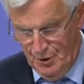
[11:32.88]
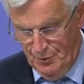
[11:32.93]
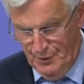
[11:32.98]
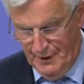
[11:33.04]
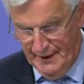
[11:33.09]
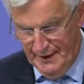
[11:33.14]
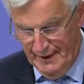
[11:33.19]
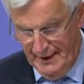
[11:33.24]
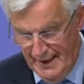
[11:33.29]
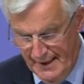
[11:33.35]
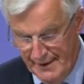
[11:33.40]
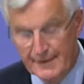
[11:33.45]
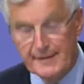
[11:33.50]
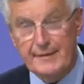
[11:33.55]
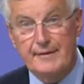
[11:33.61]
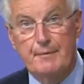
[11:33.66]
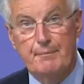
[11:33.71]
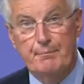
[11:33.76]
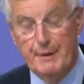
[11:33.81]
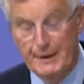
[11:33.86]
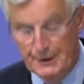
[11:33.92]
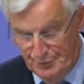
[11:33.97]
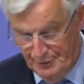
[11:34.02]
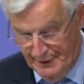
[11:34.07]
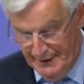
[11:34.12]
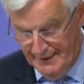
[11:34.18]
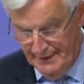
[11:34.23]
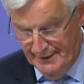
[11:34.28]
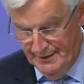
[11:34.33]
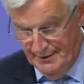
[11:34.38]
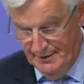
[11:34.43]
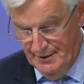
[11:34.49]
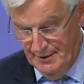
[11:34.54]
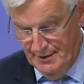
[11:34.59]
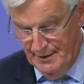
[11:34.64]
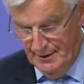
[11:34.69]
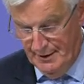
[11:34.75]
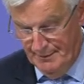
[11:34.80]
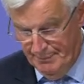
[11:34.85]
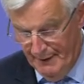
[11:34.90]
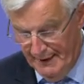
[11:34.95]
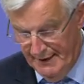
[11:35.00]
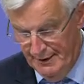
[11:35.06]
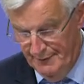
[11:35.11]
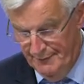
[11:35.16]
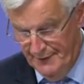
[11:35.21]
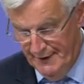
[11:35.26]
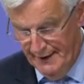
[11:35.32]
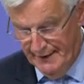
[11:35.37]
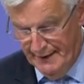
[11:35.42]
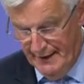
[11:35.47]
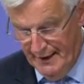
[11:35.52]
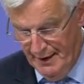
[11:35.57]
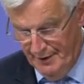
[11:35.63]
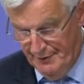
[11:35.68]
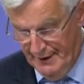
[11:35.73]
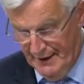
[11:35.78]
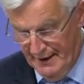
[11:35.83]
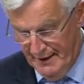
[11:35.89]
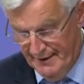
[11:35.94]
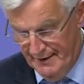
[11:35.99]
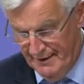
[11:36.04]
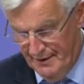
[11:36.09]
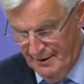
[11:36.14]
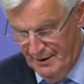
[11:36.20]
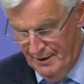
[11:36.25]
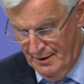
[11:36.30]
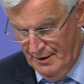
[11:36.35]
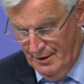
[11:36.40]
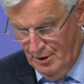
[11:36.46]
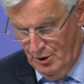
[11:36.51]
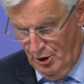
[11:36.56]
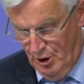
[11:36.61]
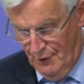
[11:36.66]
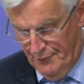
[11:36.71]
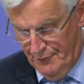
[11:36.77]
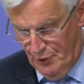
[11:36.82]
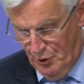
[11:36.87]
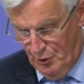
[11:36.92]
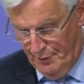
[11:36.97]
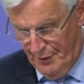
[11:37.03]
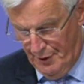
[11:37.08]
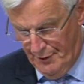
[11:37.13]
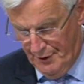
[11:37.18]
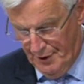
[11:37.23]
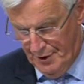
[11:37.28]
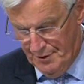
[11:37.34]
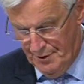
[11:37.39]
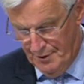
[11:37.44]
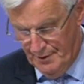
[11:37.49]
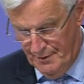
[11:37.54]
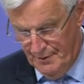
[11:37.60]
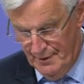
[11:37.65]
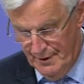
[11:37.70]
with links between specific areas of cooperation.